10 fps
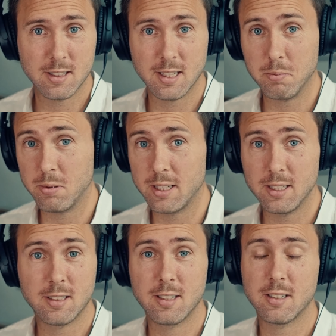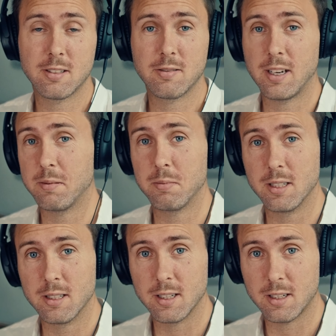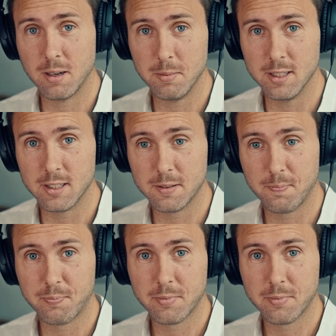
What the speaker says: then please just write me in the comments.